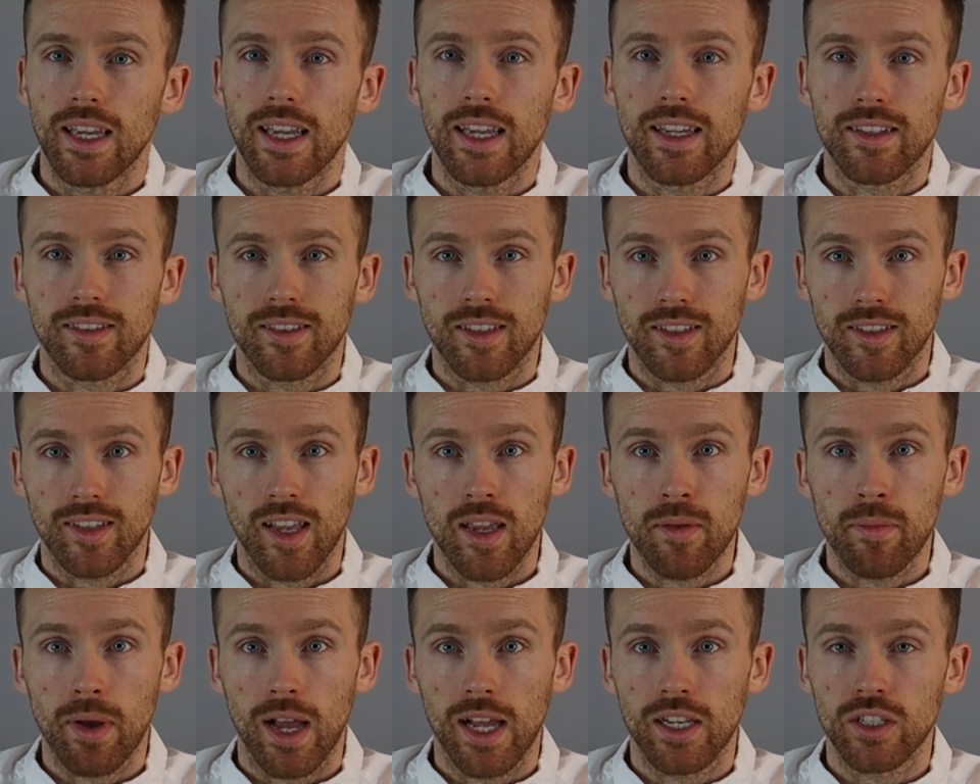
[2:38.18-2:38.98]
It's the
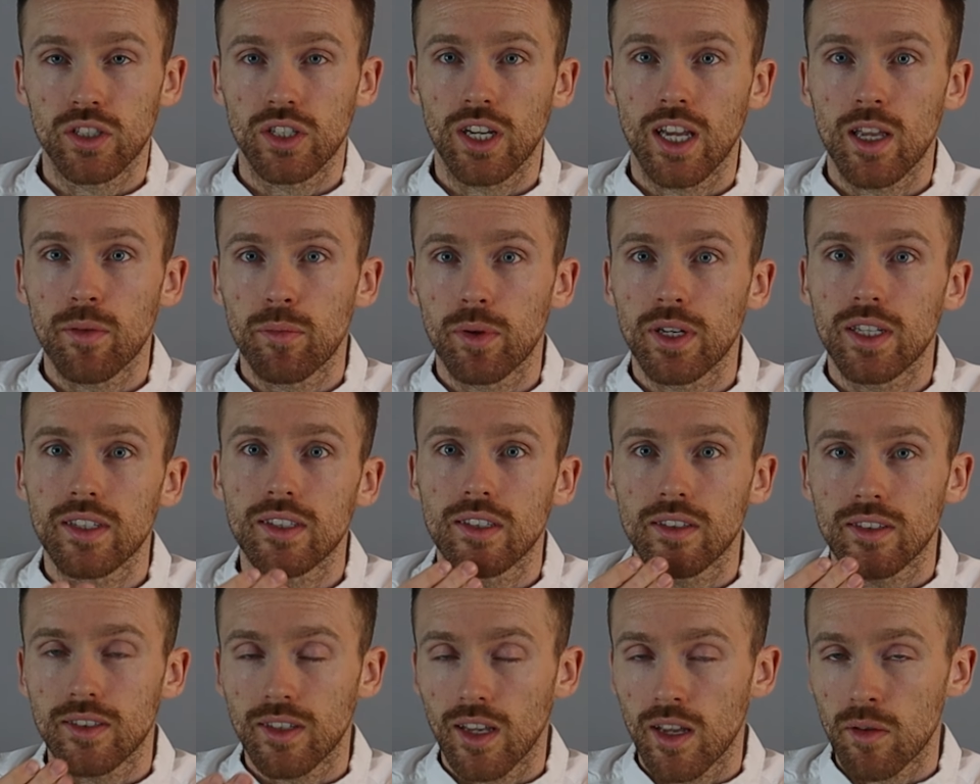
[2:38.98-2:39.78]
same hand shape and
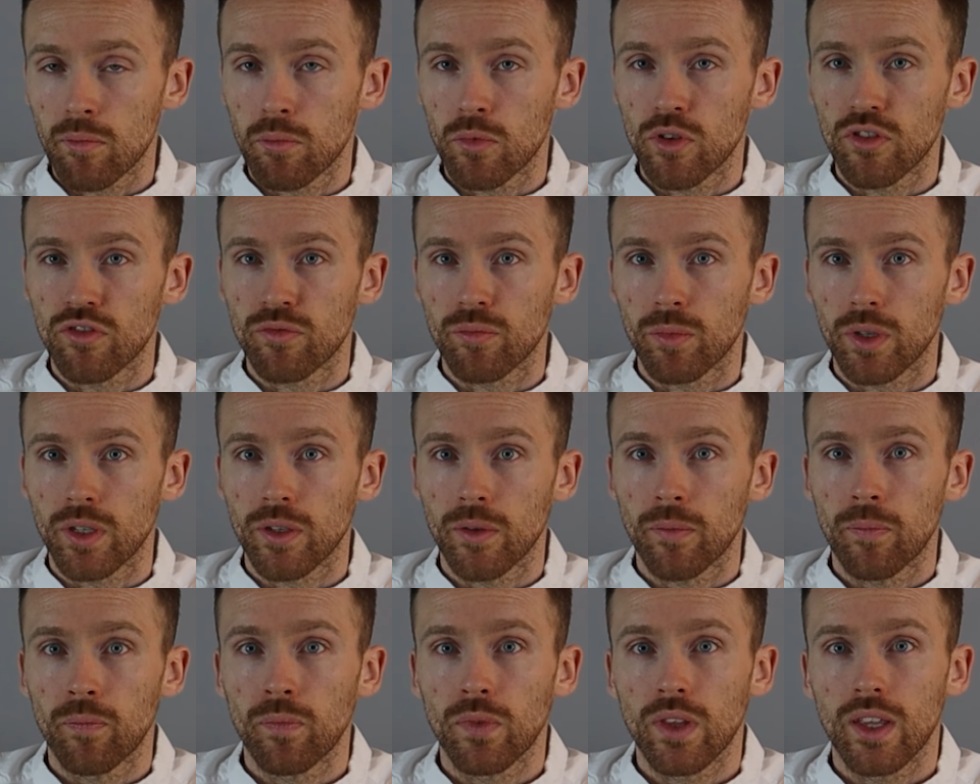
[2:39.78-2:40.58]
it's the same movement.
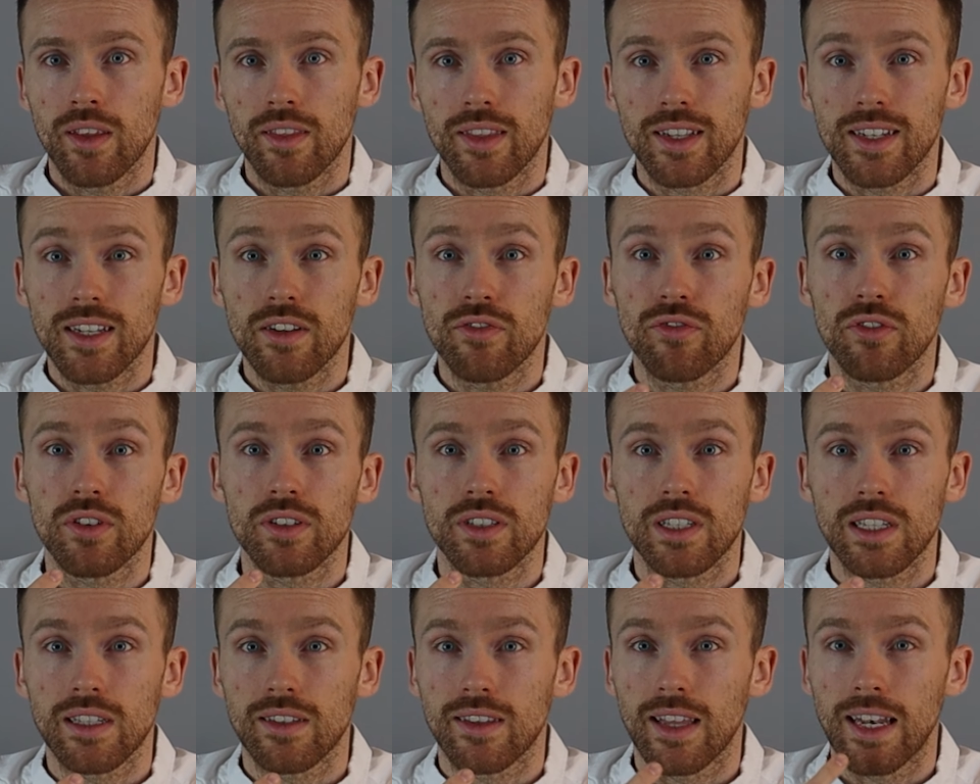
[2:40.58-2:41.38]
The
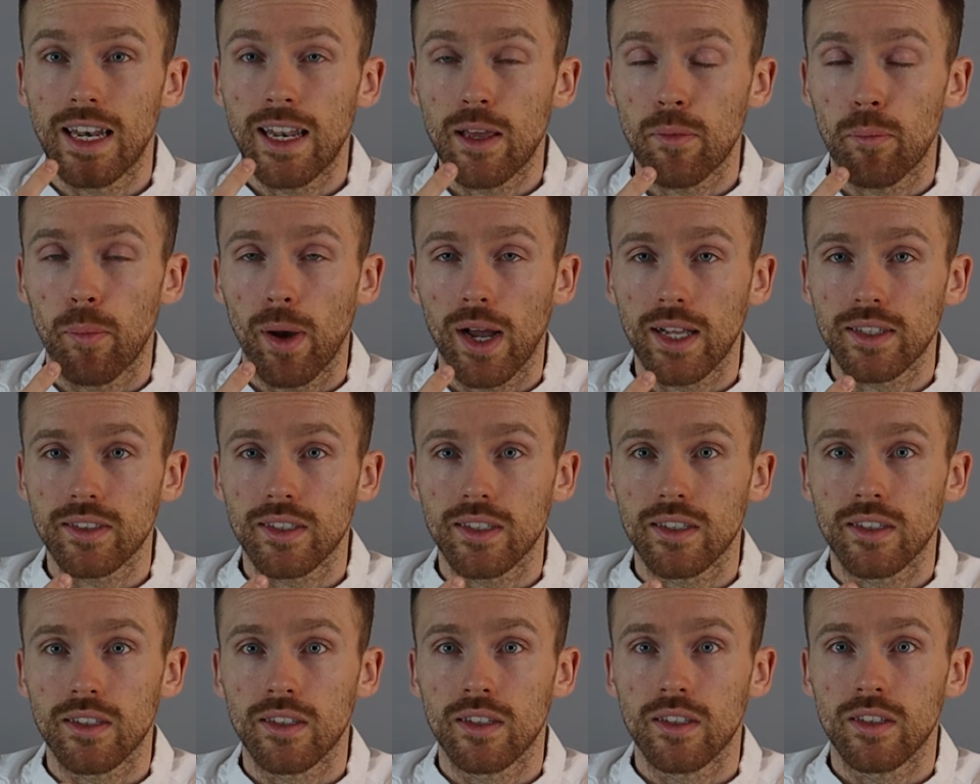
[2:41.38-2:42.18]
difference is the lip
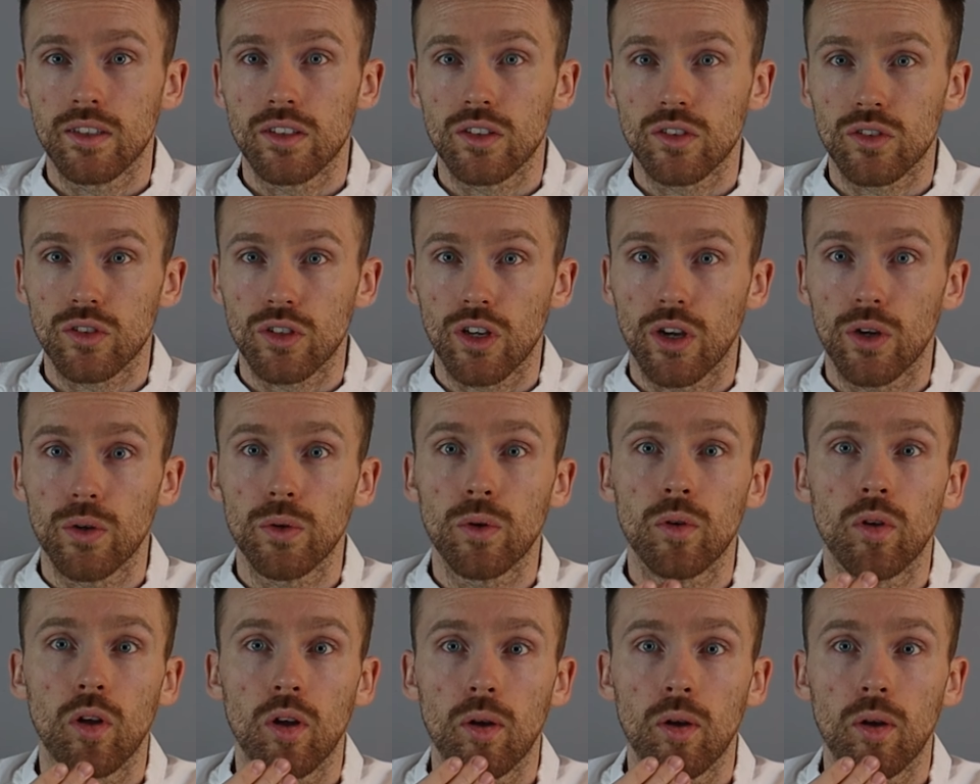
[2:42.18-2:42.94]
pattern. So